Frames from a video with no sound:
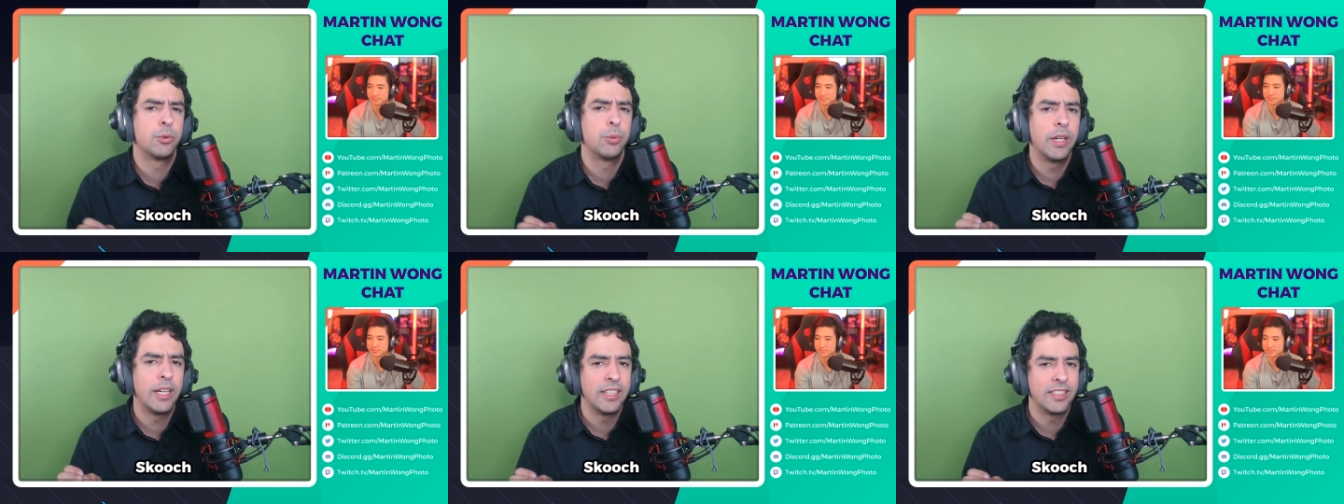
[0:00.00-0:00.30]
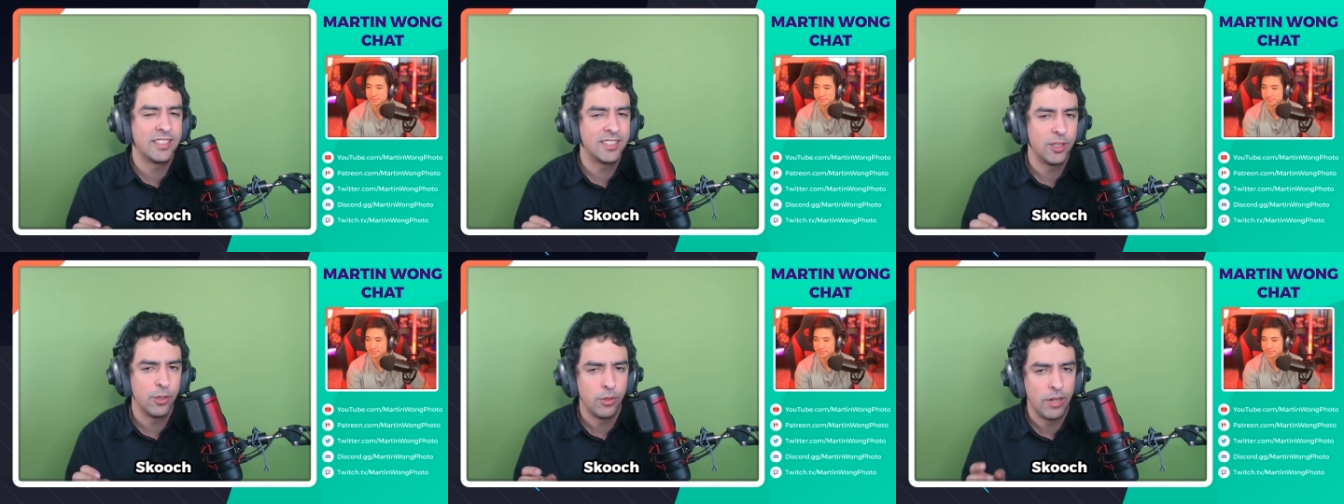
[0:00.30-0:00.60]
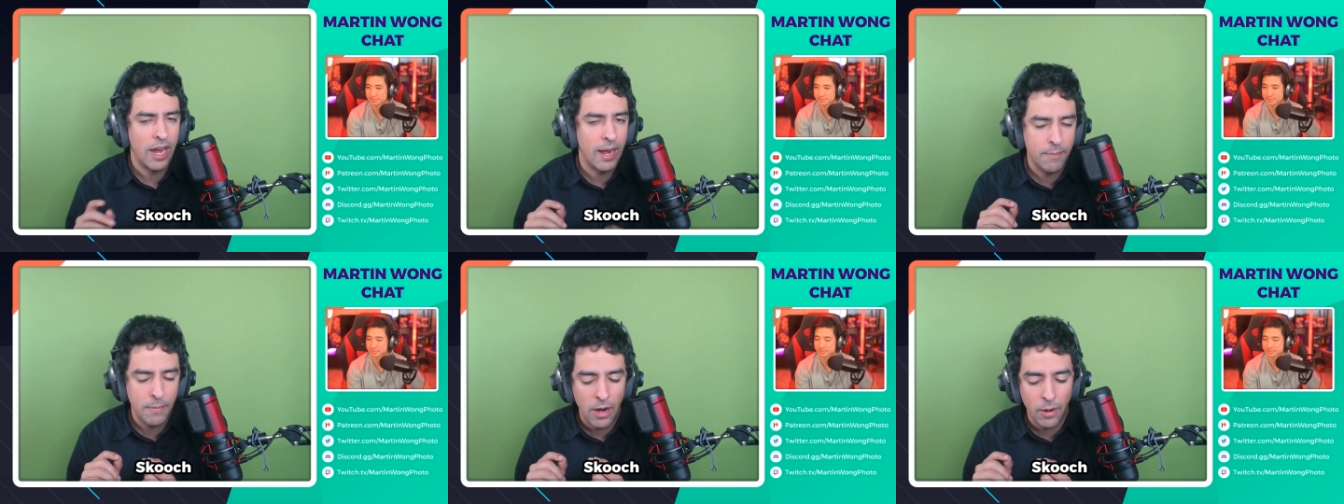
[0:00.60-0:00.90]
is really
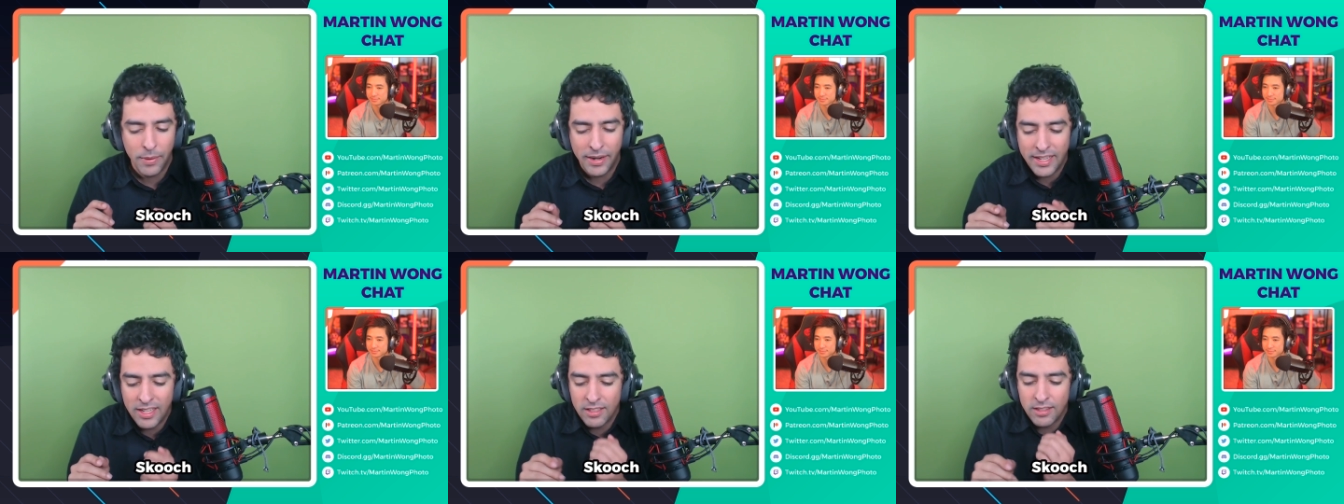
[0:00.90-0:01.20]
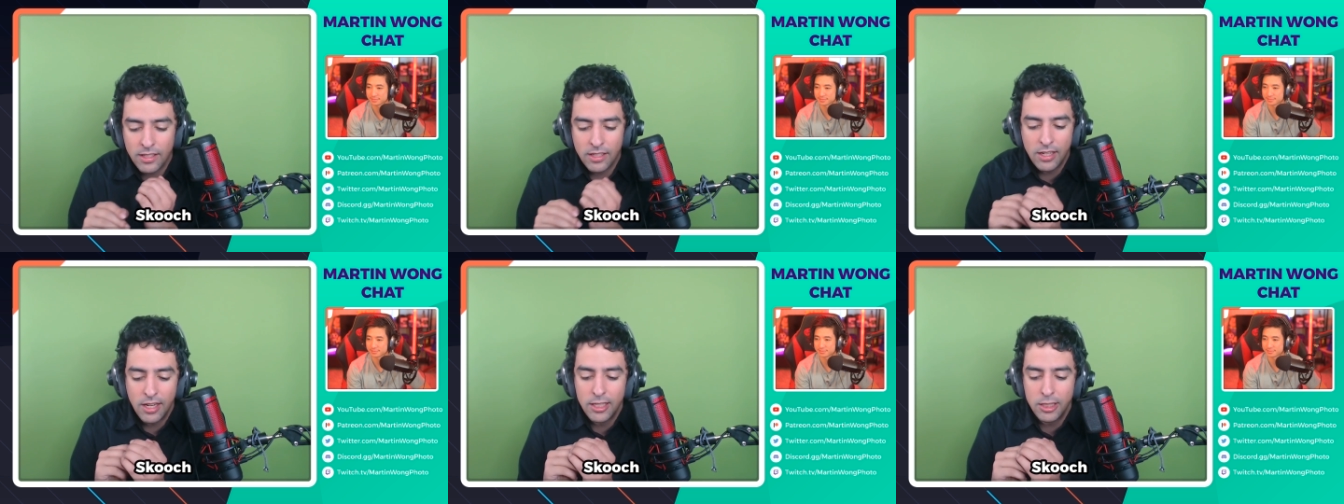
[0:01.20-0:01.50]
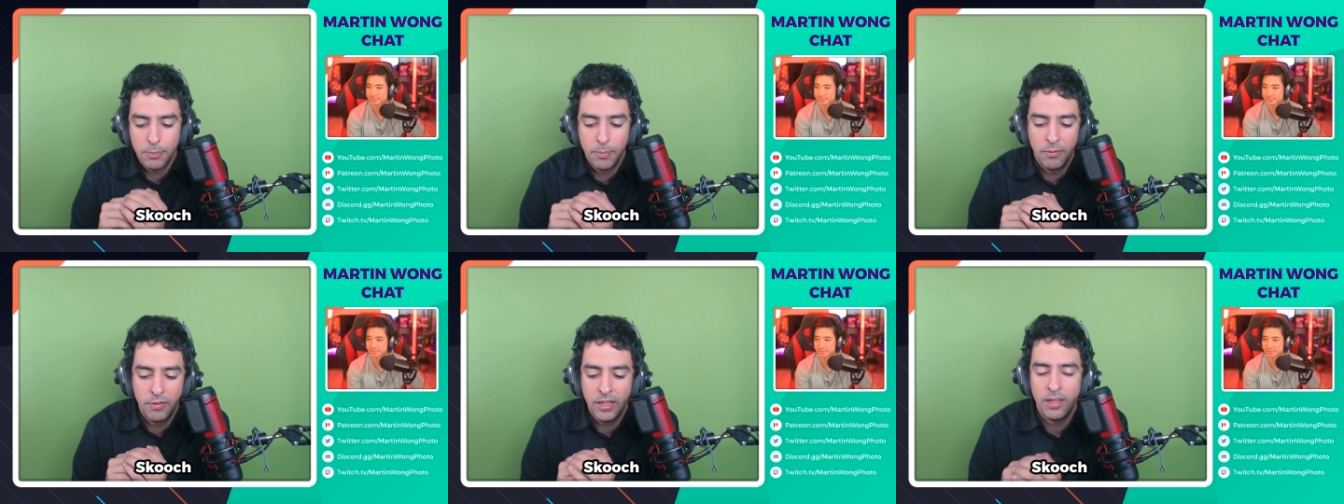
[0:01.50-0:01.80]
soon. I'm already on the
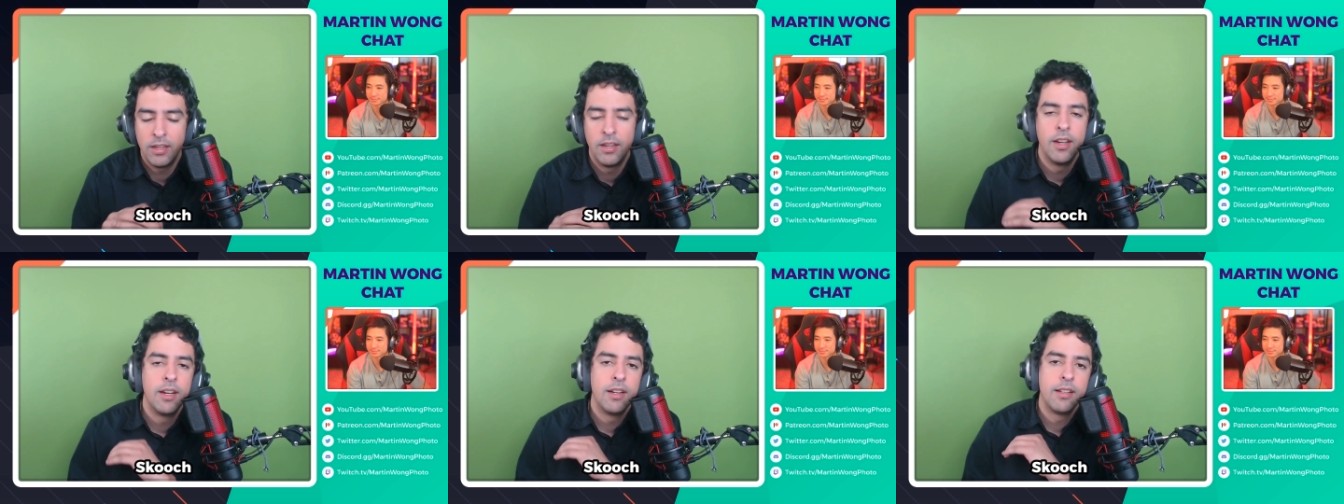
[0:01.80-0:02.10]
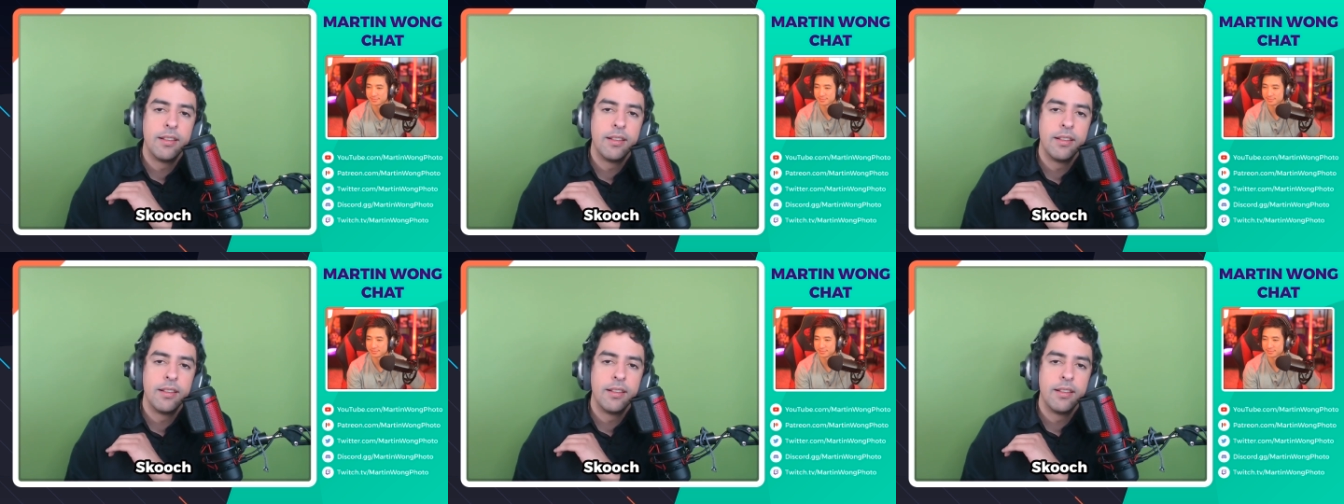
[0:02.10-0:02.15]
cusp of it.